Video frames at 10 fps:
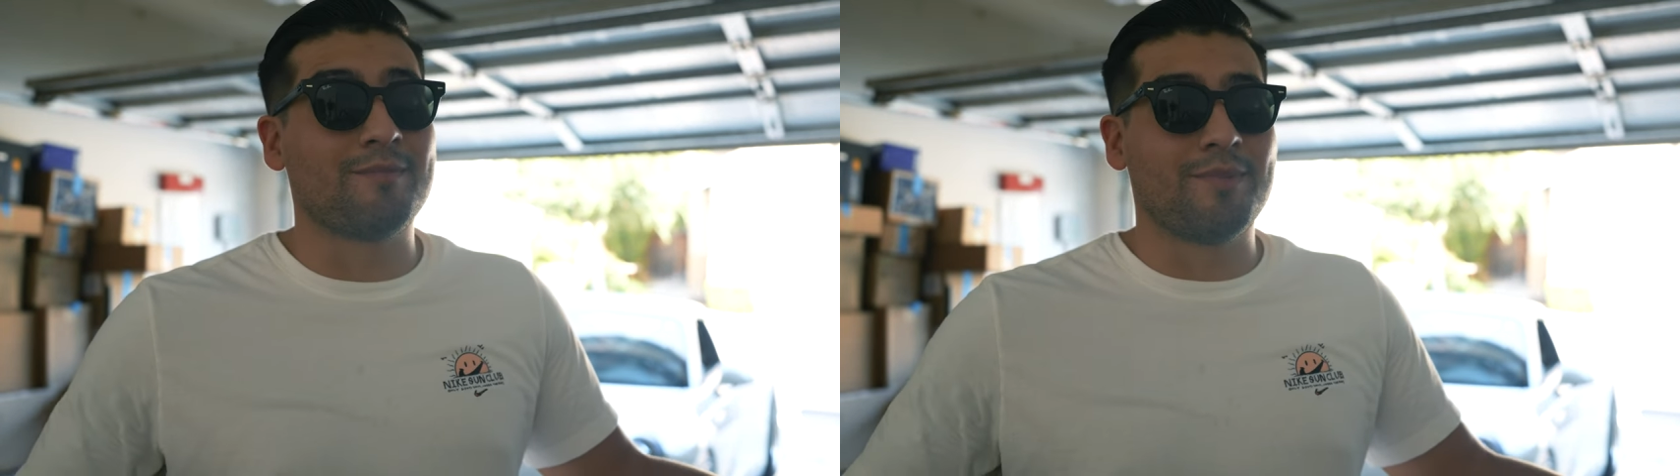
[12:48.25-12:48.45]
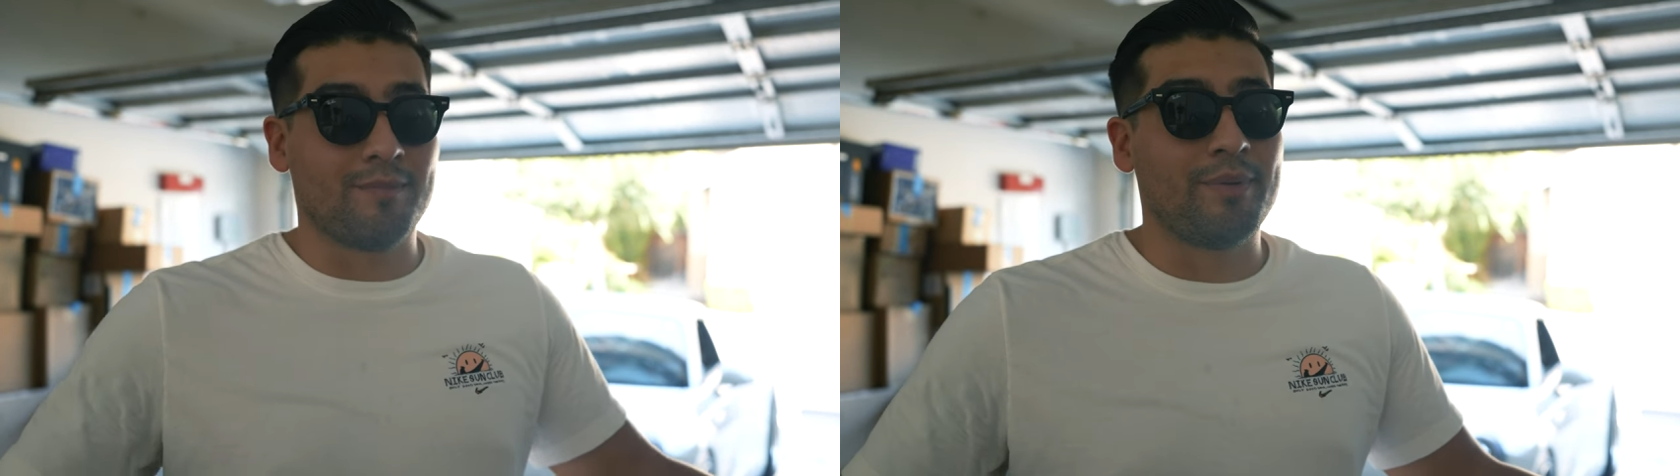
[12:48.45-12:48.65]

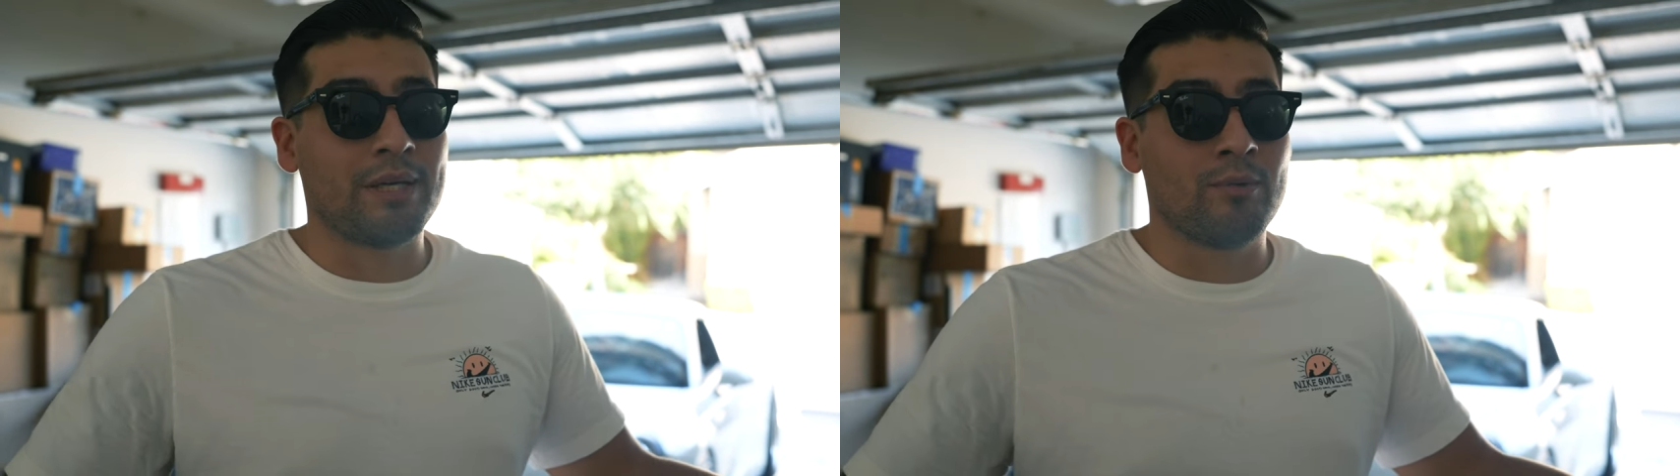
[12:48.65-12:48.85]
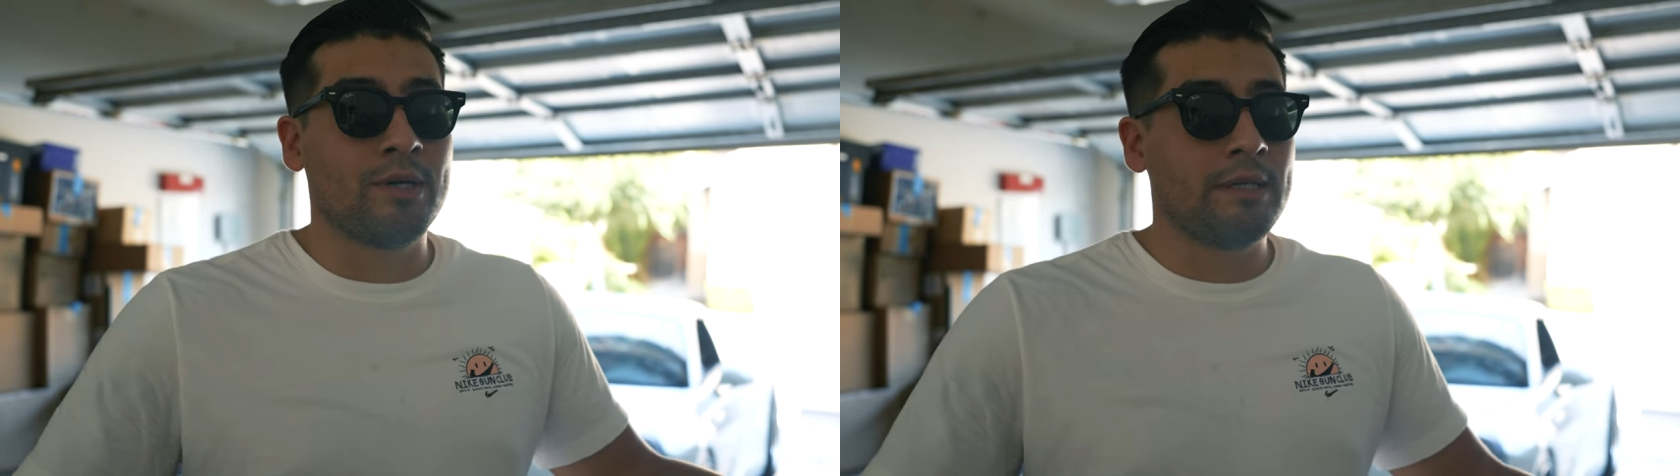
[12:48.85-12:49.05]
The, the big
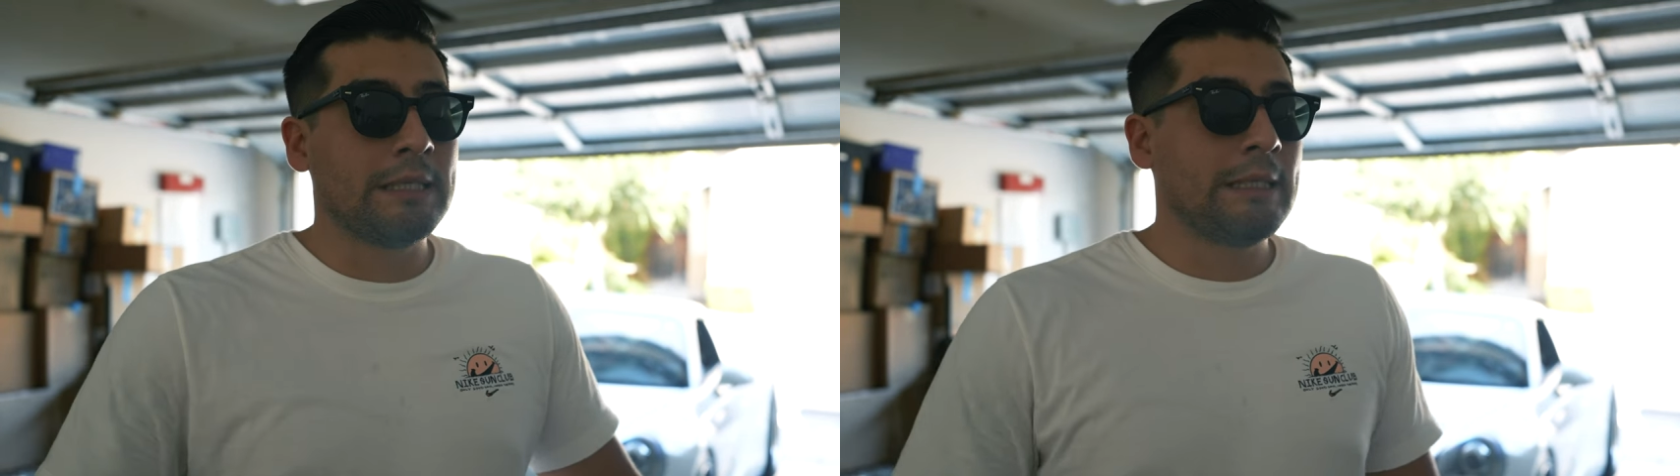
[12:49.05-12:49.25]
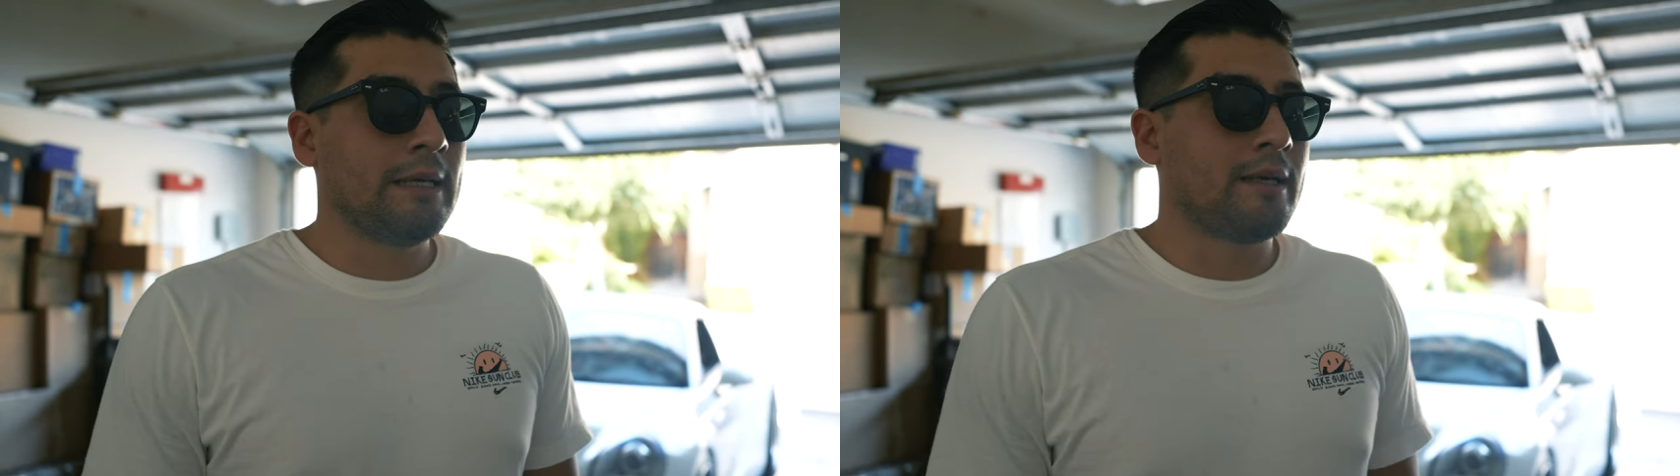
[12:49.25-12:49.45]
one,
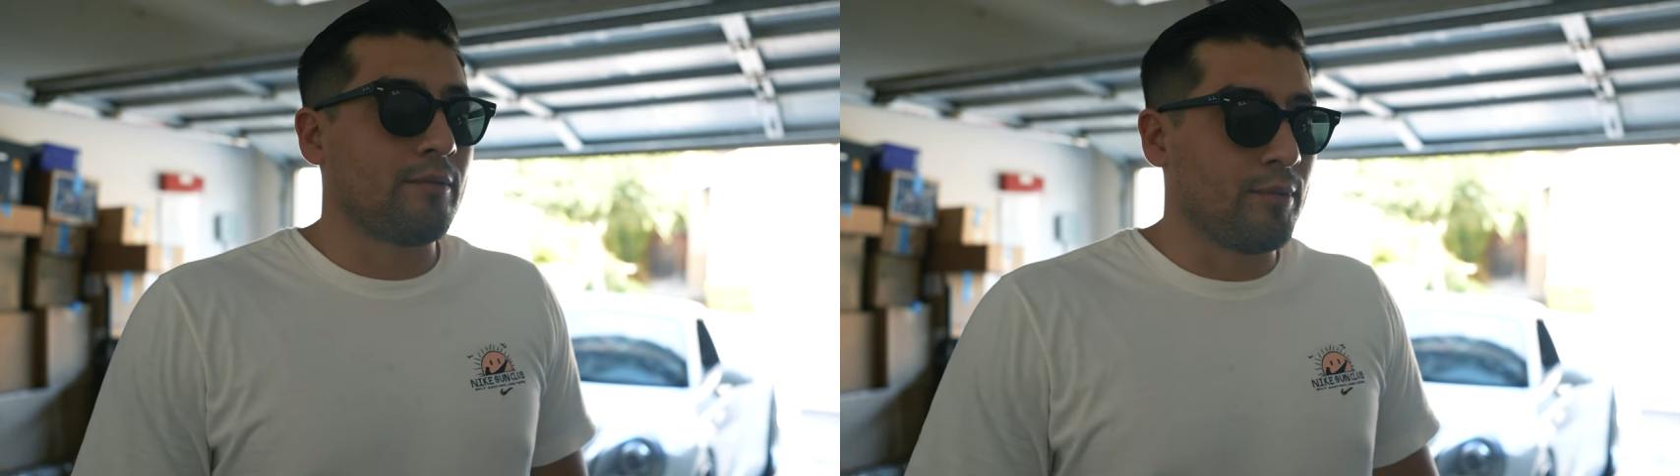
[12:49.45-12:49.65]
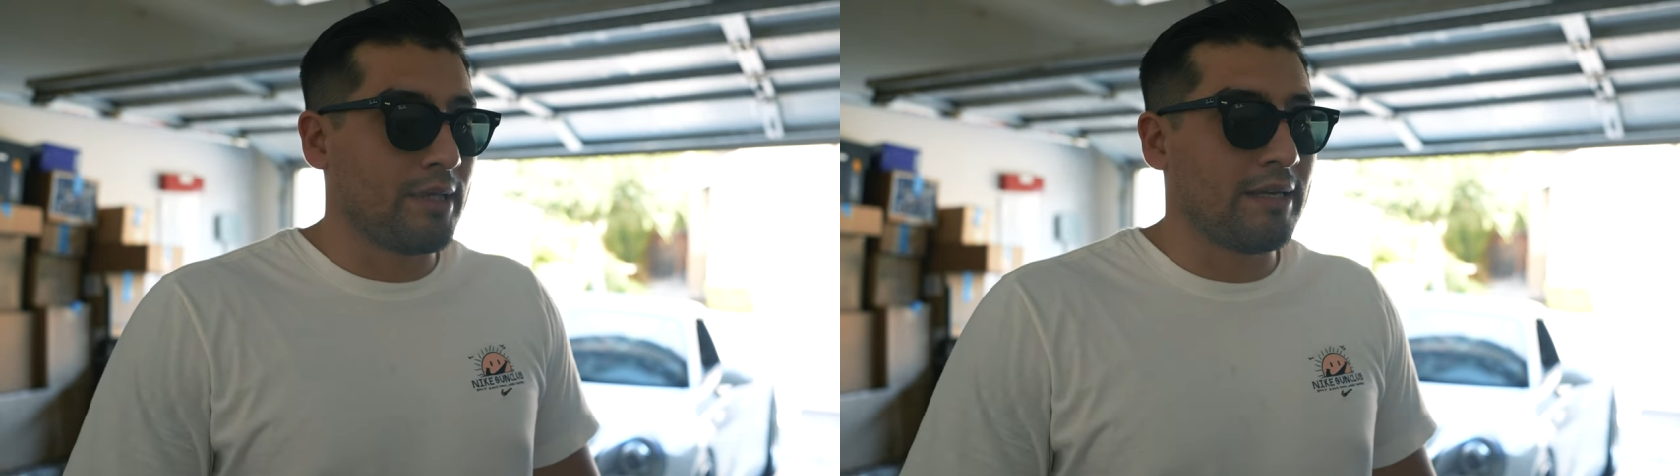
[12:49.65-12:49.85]

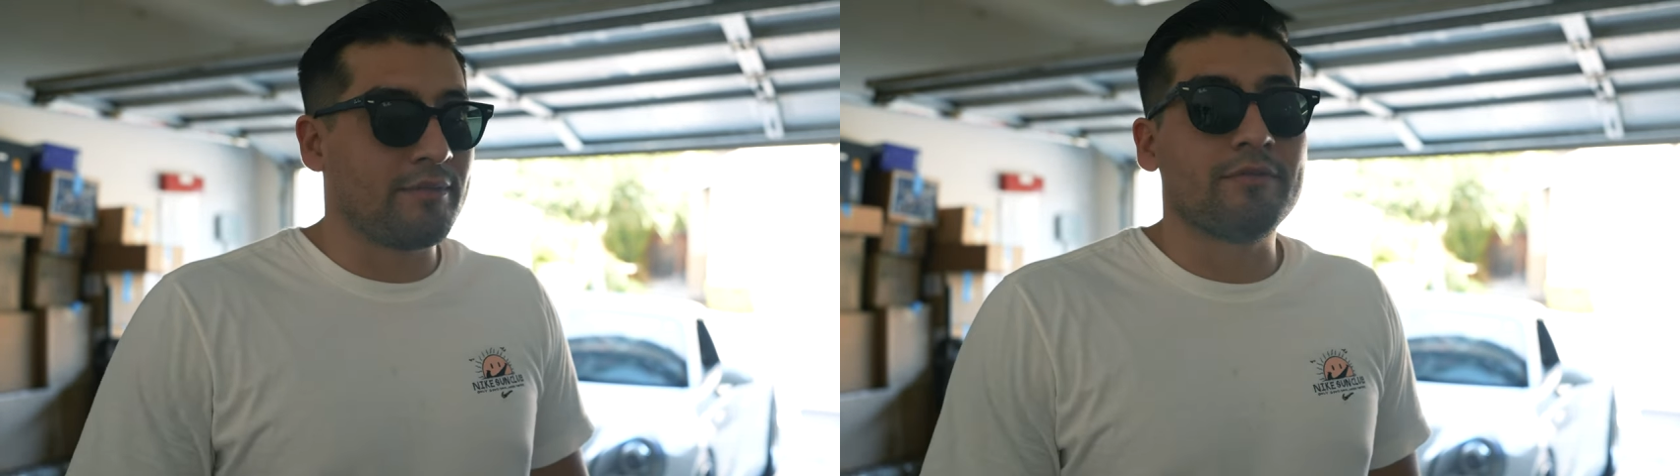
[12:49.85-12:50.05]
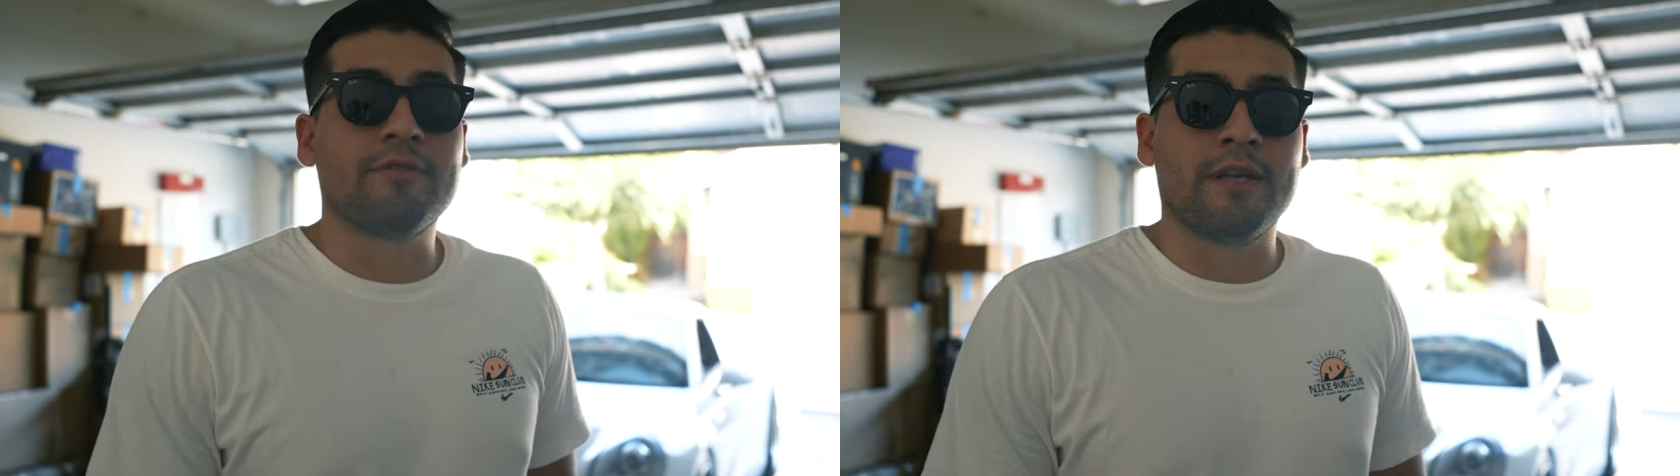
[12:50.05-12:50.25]
really have
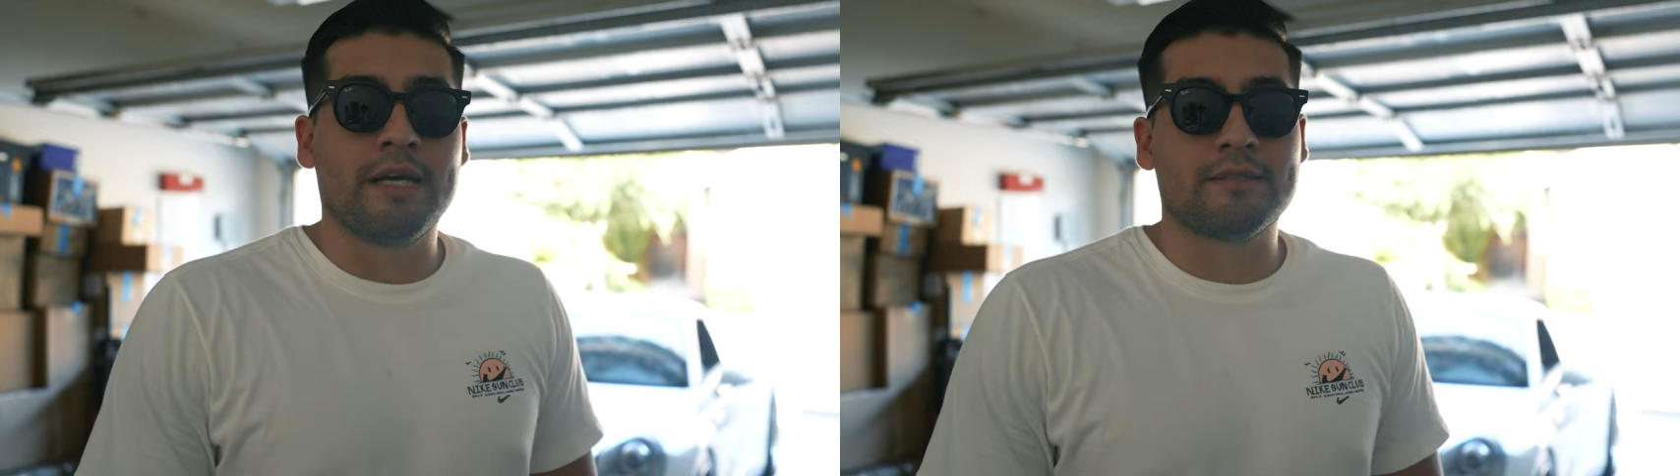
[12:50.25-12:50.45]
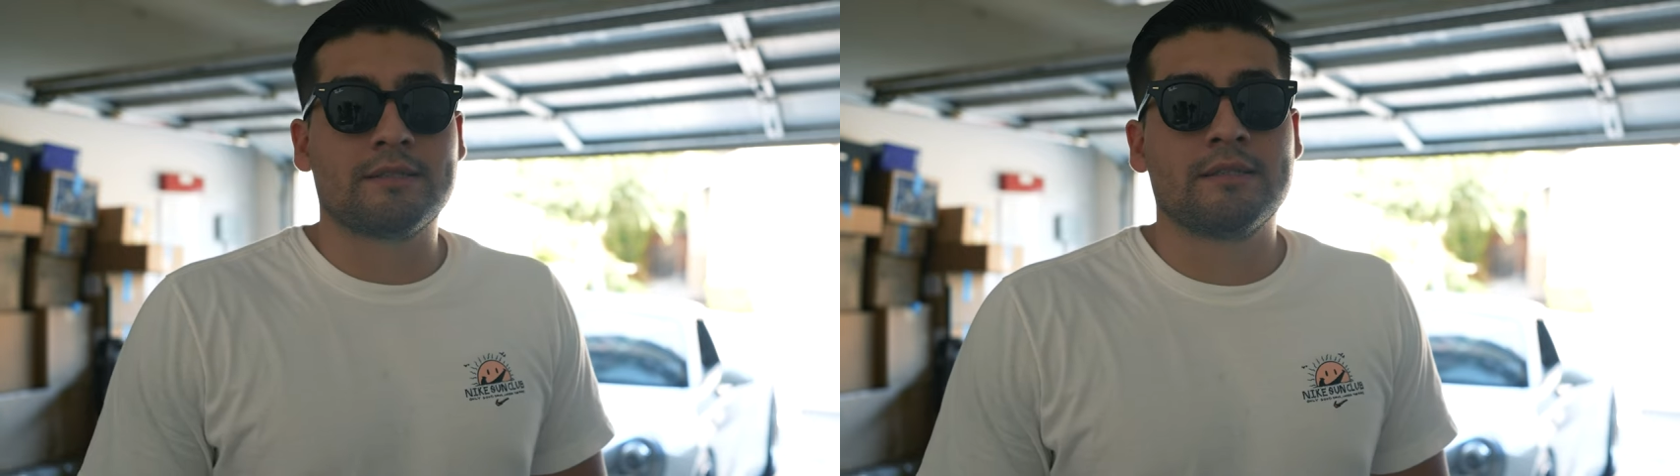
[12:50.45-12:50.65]
to
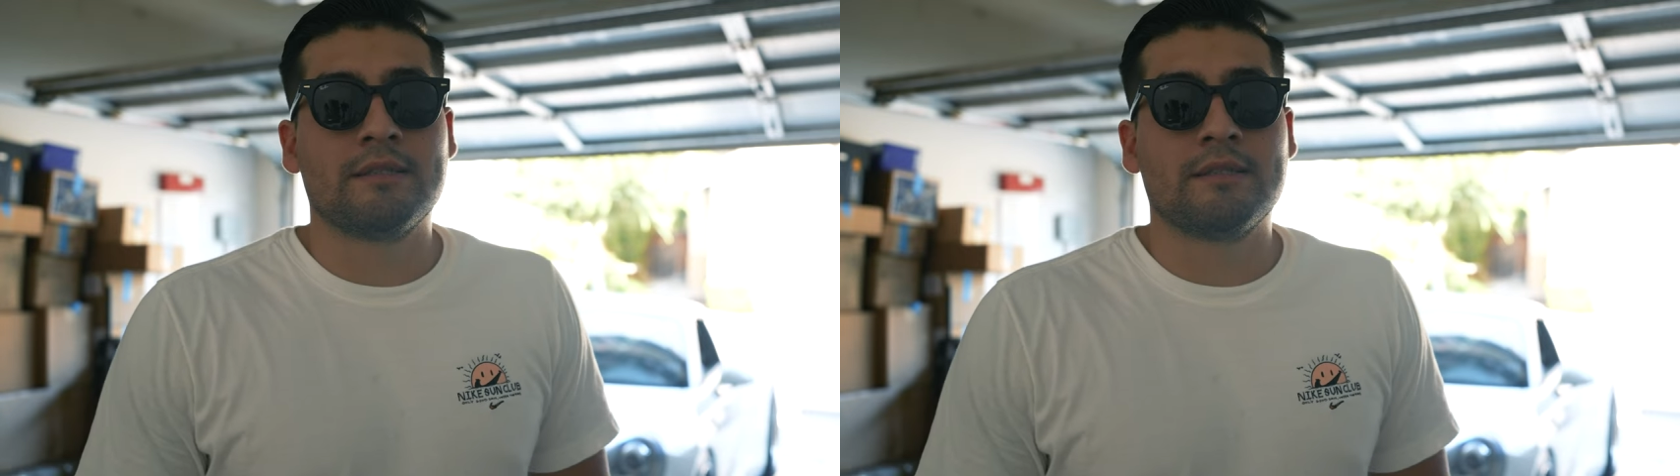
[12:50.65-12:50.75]
finesse